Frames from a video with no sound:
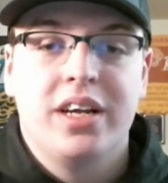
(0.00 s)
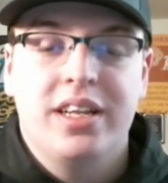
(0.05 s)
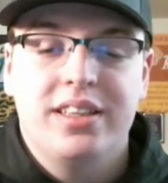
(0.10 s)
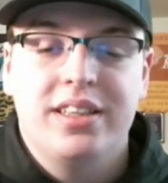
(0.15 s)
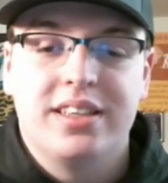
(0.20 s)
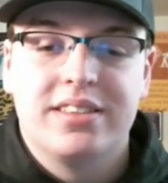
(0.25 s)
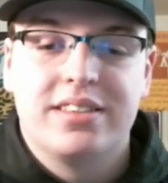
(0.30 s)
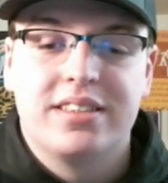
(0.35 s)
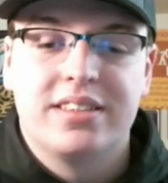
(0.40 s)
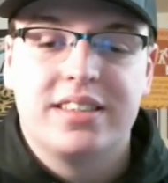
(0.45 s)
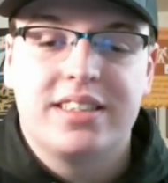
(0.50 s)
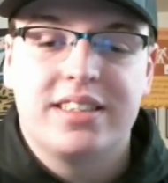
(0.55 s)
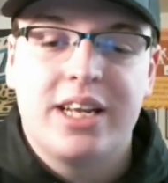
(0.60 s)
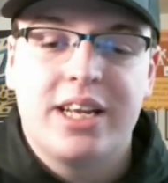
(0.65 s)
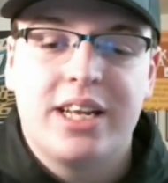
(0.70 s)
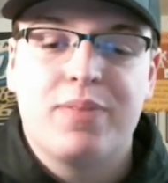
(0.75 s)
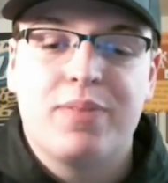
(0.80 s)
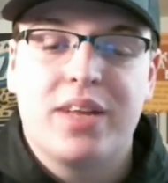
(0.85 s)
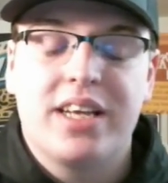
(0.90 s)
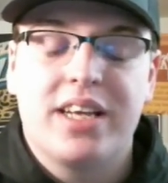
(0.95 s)
This is a
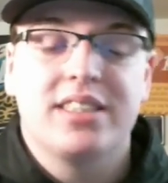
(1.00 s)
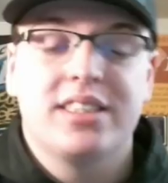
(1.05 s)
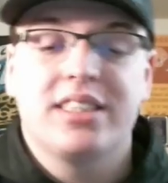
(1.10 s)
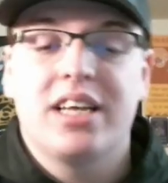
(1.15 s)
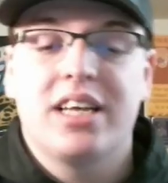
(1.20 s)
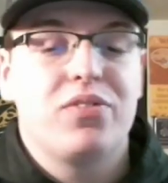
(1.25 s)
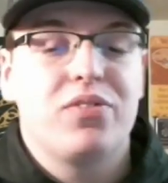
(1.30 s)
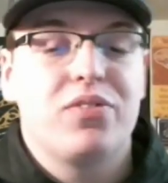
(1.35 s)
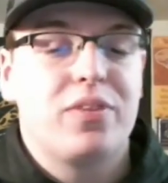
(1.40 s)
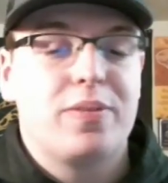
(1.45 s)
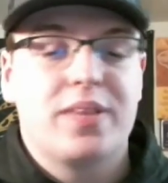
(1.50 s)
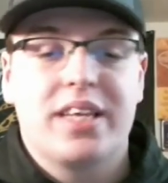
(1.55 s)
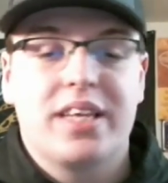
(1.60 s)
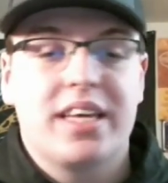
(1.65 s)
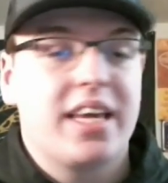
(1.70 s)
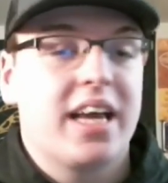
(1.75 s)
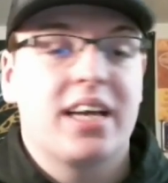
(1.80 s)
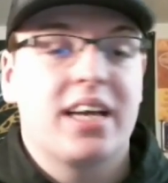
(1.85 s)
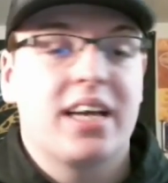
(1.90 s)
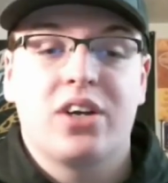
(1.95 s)
team that he said from the
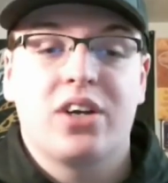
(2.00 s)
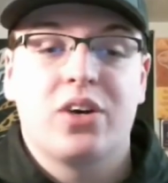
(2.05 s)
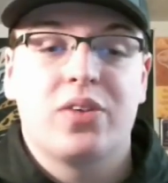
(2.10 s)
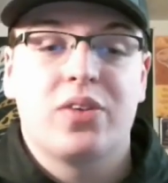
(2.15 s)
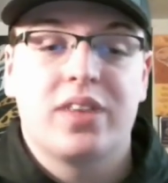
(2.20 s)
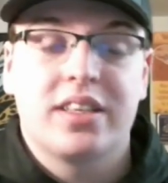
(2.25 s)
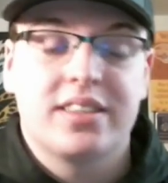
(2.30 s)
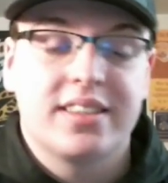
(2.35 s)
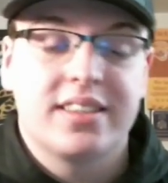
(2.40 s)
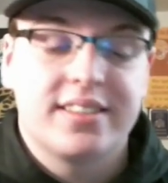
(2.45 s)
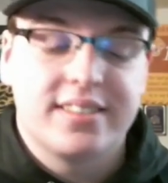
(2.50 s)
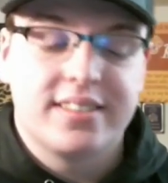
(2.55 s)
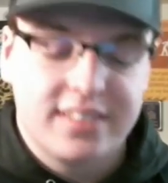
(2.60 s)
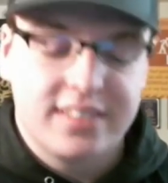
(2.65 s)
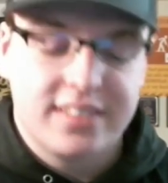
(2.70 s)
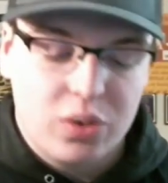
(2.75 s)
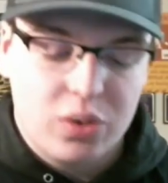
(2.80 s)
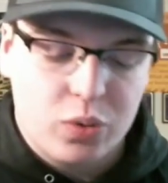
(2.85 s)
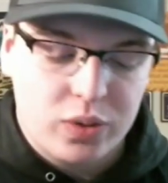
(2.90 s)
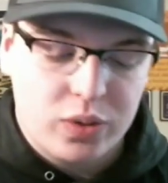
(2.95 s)
get-go that this is
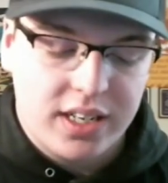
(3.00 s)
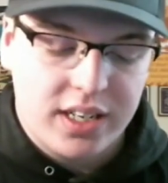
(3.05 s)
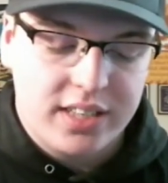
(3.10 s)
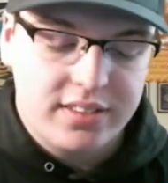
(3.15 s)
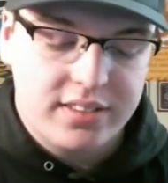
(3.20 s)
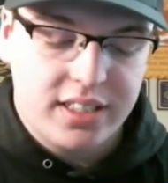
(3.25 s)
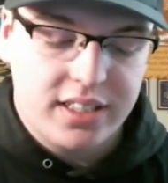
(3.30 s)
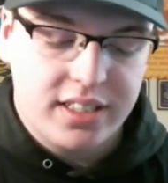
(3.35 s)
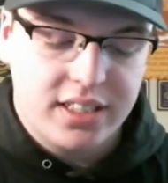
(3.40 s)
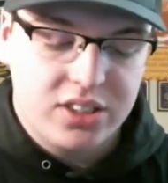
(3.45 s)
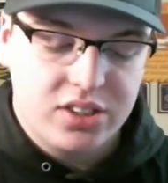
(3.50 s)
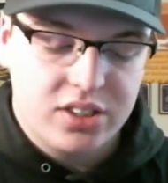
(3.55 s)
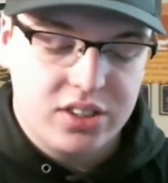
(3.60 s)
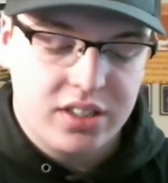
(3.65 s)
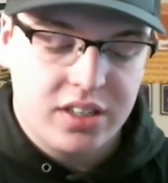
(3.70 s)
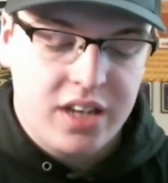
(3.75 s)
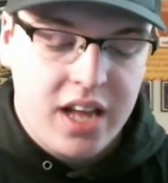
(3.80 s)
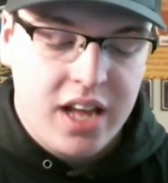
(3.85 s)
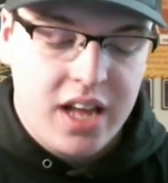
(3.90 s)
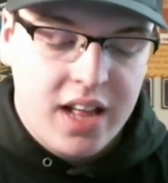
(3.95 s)
an
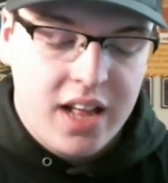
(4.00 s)
organization